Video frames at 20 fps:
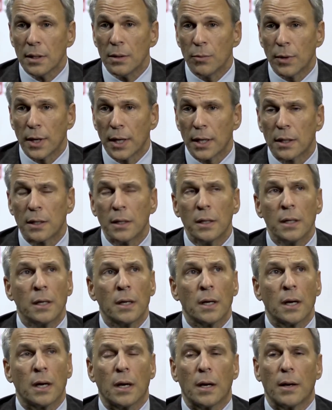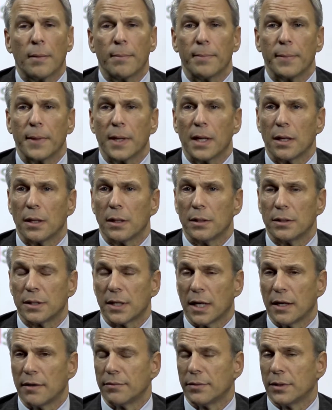where um,
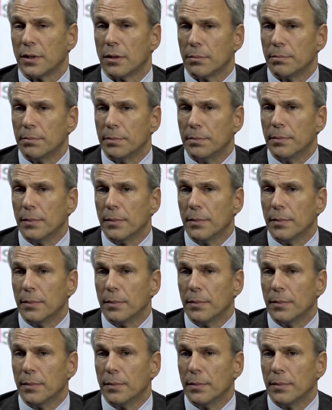instead of you know,